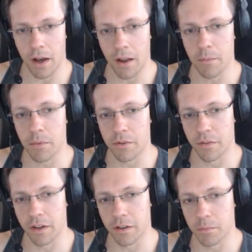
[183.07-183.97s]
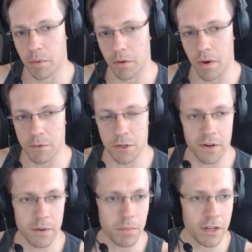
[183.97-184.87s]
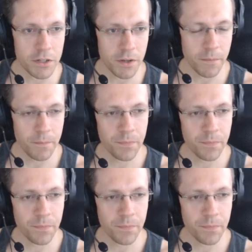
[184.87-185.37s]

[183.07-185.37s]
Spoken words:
unpervaded by rapture and pleasure.